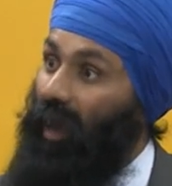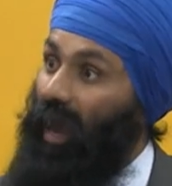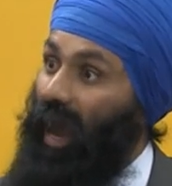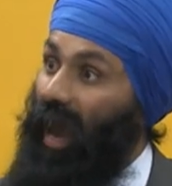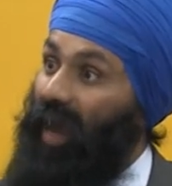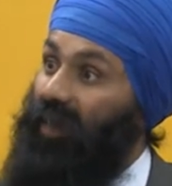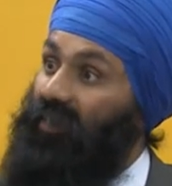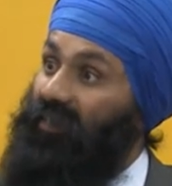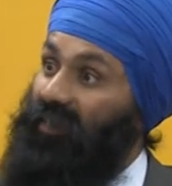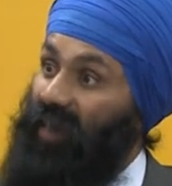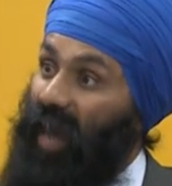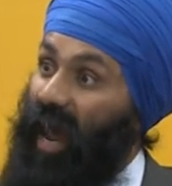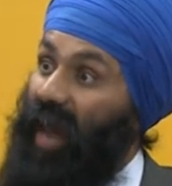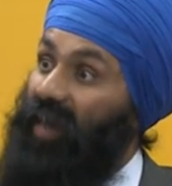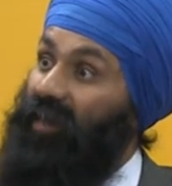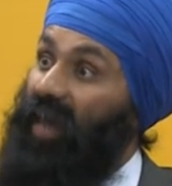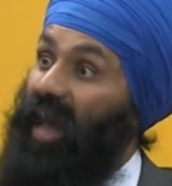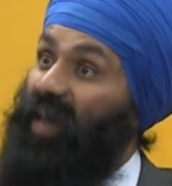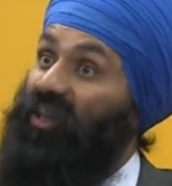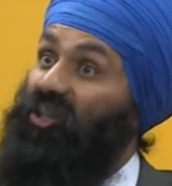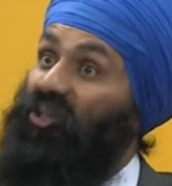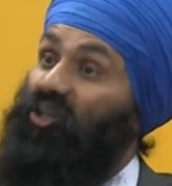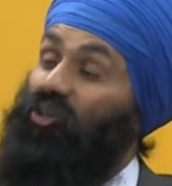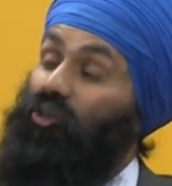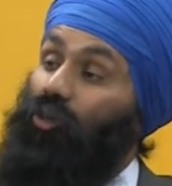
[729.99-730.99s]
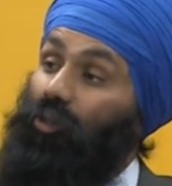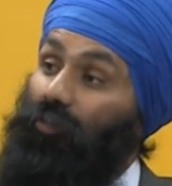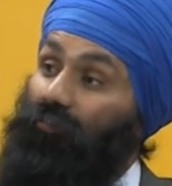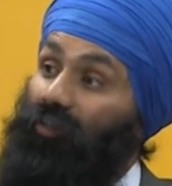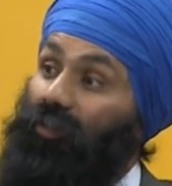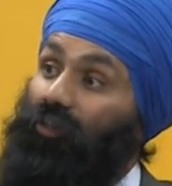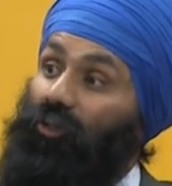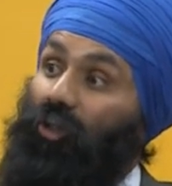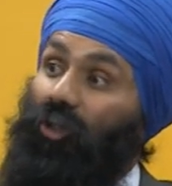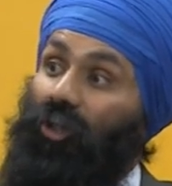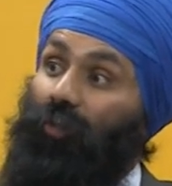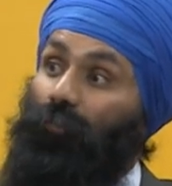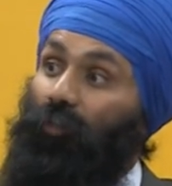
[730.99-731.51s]
And
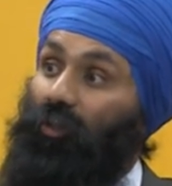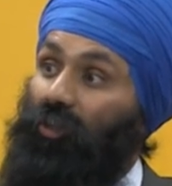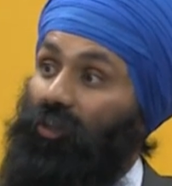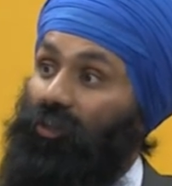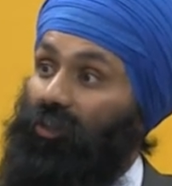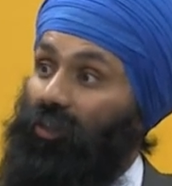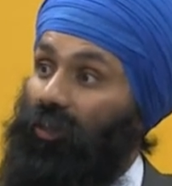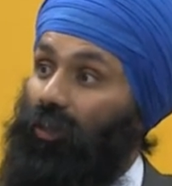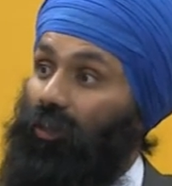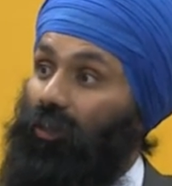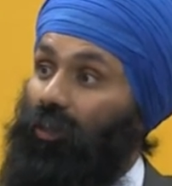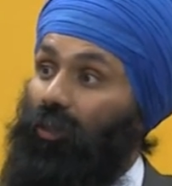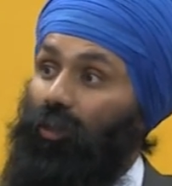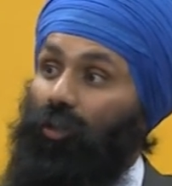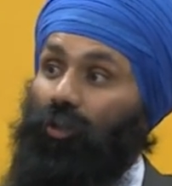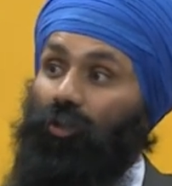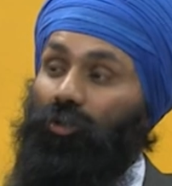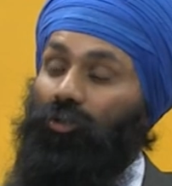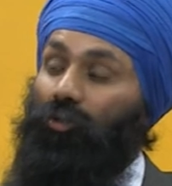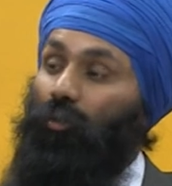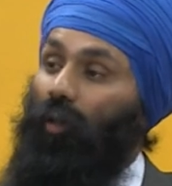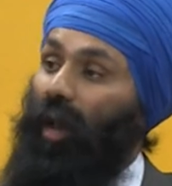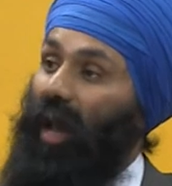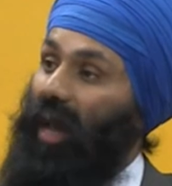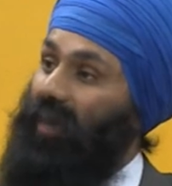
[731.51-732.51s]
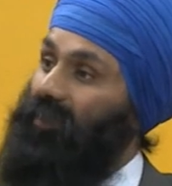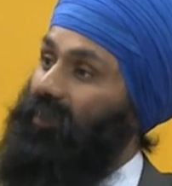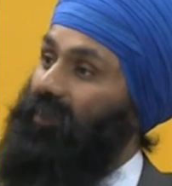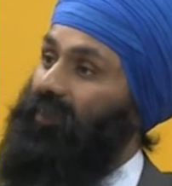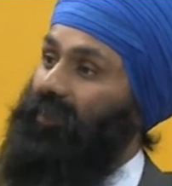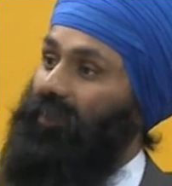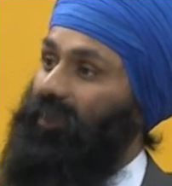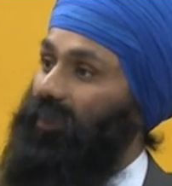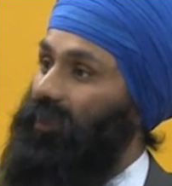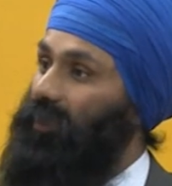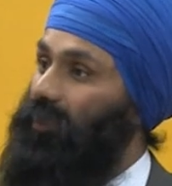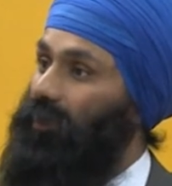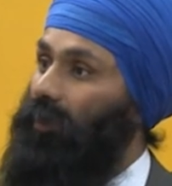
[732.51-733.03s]
serving the community. So as a
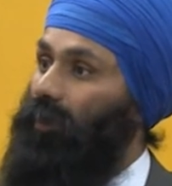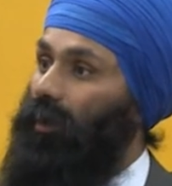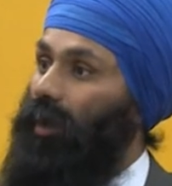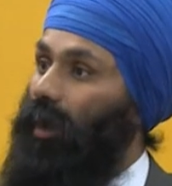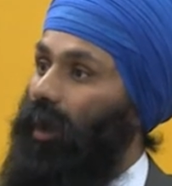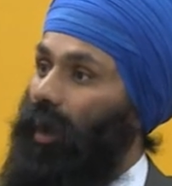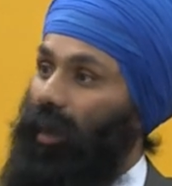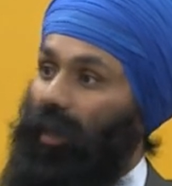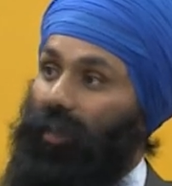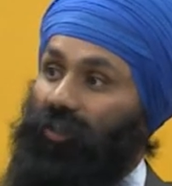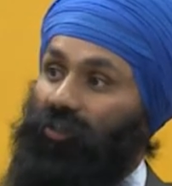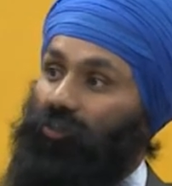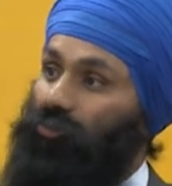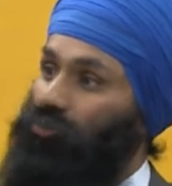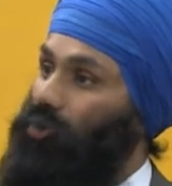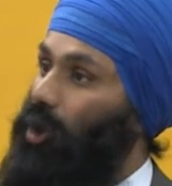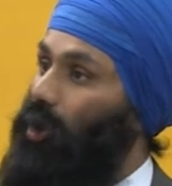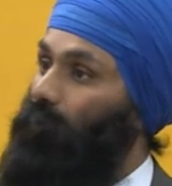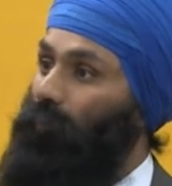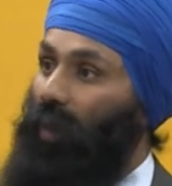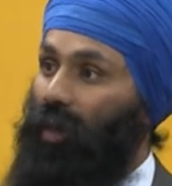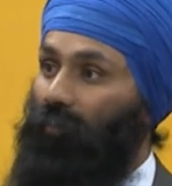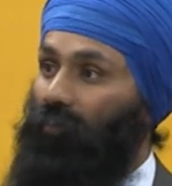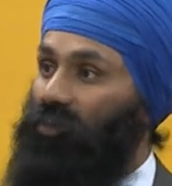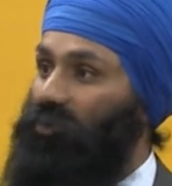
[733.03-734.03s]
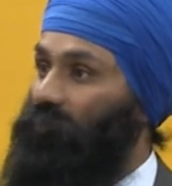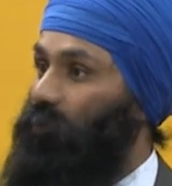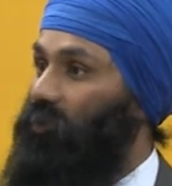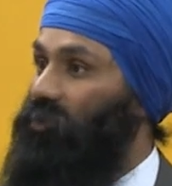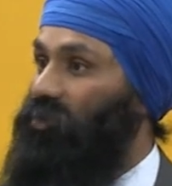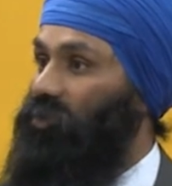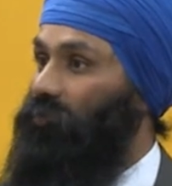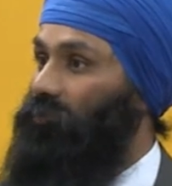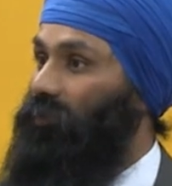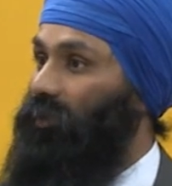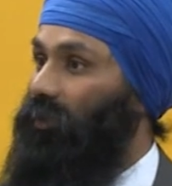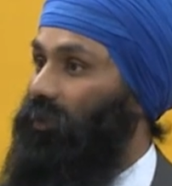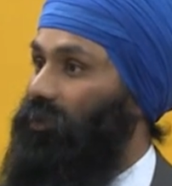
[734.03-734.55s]
Sikh, it's not my
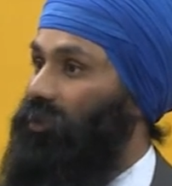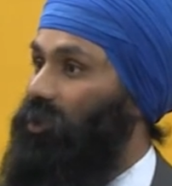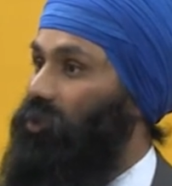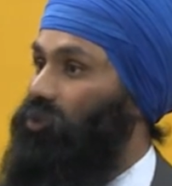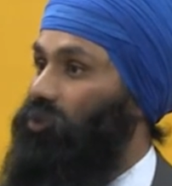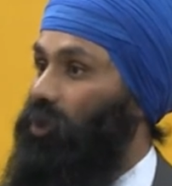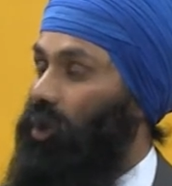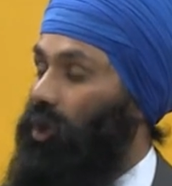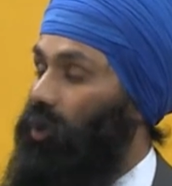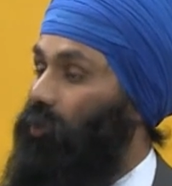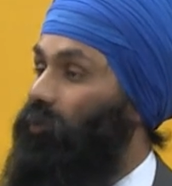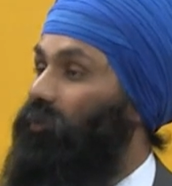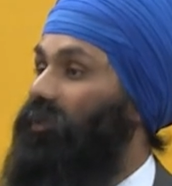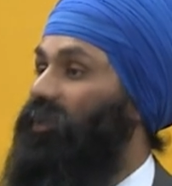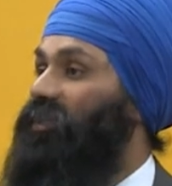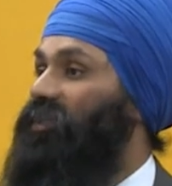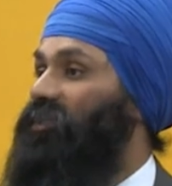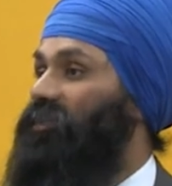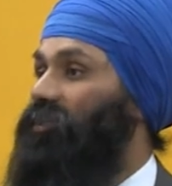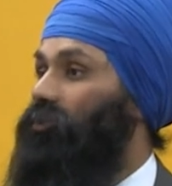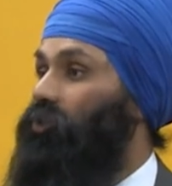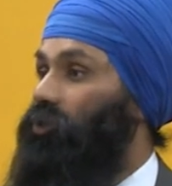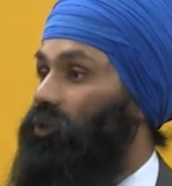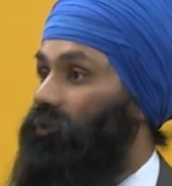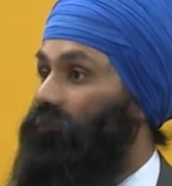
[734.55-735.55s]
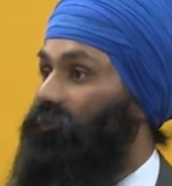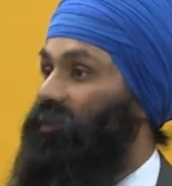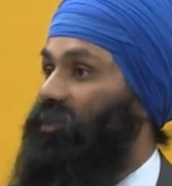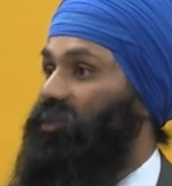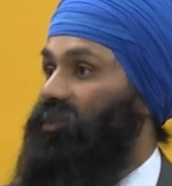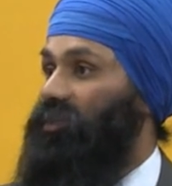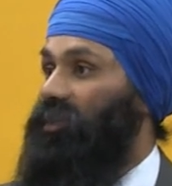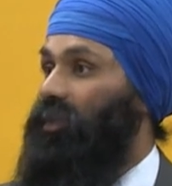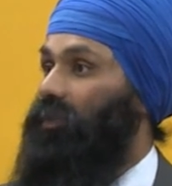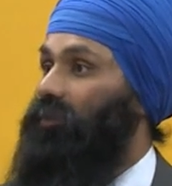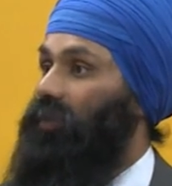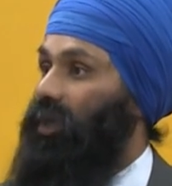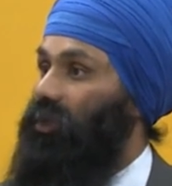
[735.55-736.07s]
responsibility to only serve the
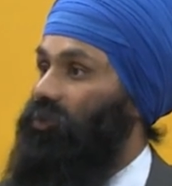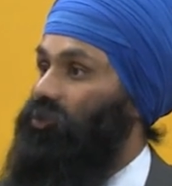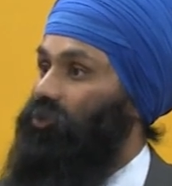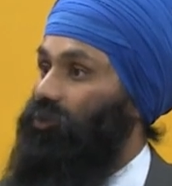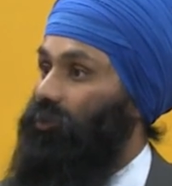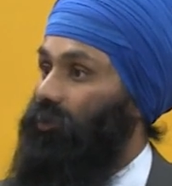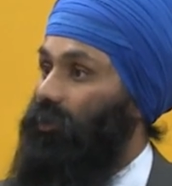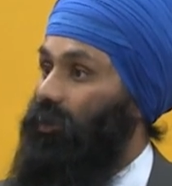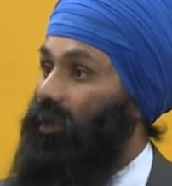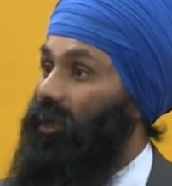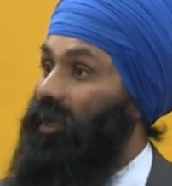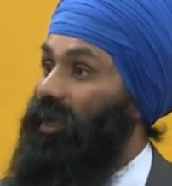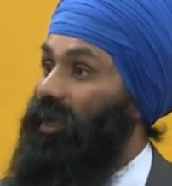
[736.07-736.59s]
Sikh nation.